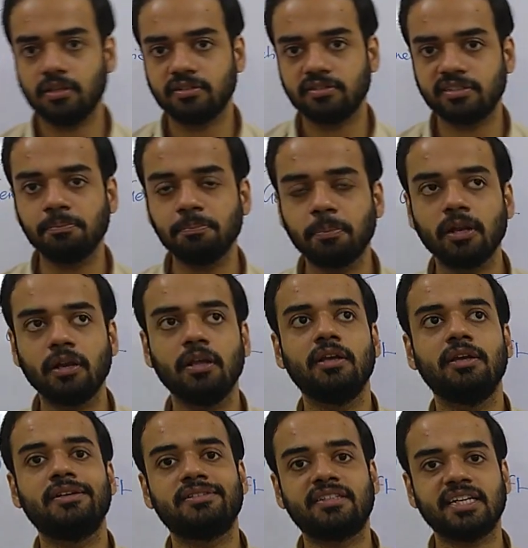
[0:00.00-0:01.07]

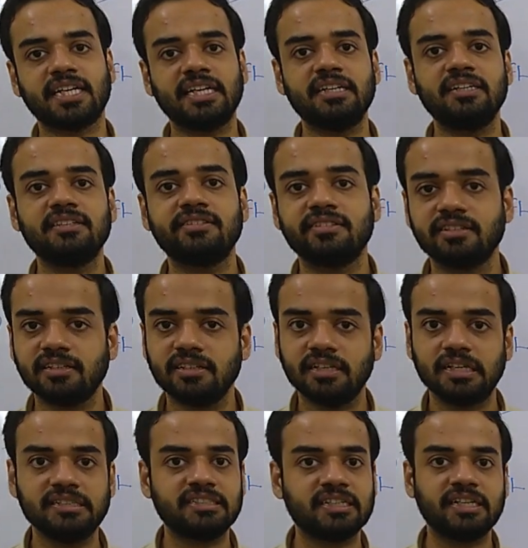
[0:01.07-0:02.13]
Simple. Second is
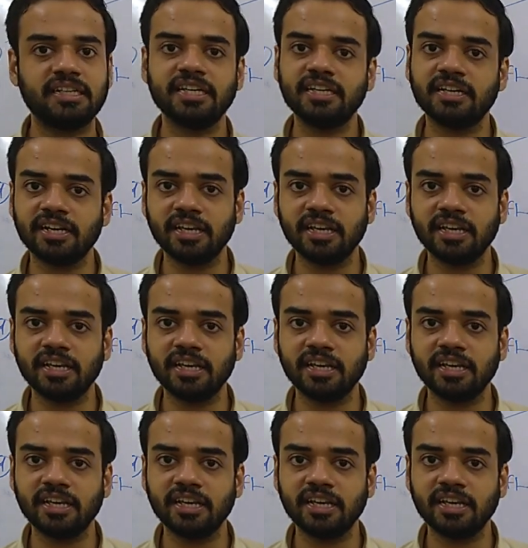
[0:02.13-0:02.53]
genetic